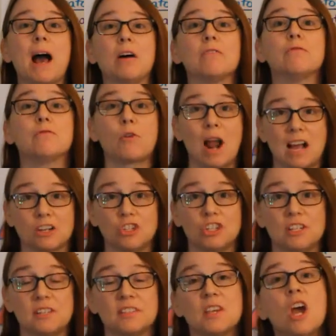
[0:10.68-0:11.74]
about
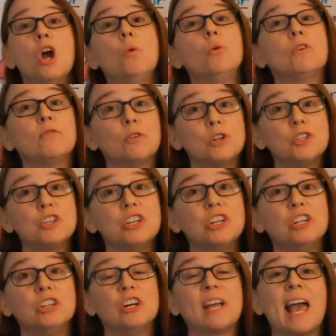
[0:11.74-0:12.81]
fractions. We're first
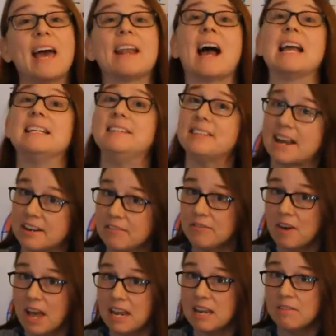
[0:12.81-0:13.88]
going to look at
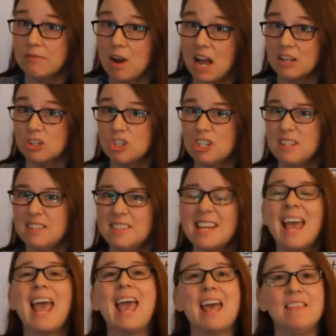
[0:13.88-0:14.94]
identifying
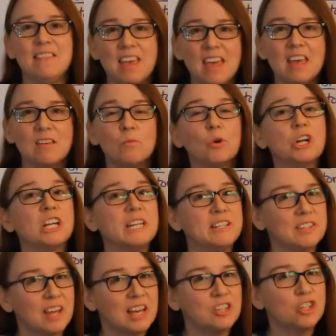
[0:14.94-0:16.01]
fractions, and then we're
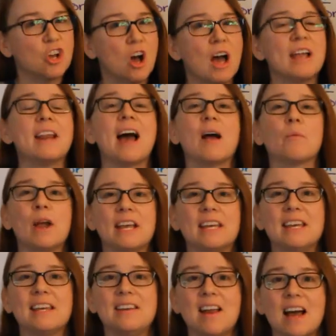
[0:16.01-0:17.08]
going to touch on
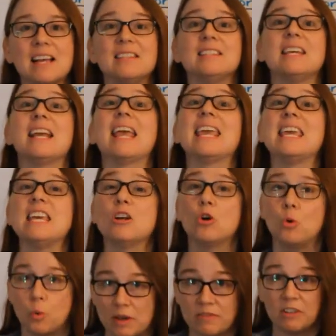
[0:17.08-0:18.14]
recognizing
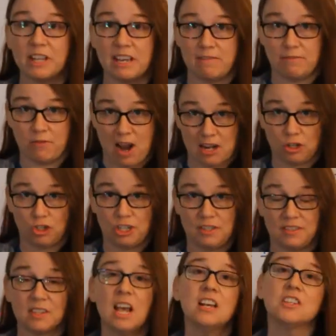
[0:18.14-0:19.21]
equivalent
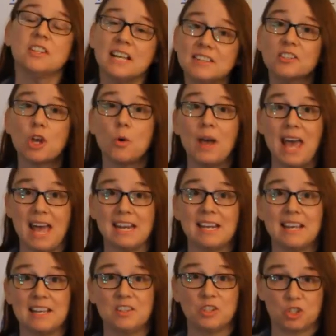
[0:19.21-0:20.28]
fractions. So let's go
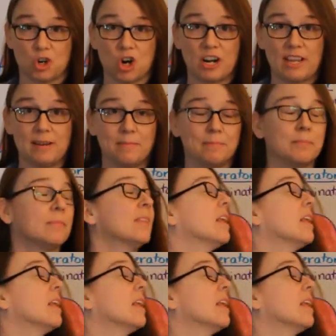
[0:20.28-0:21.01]
ahead and get started.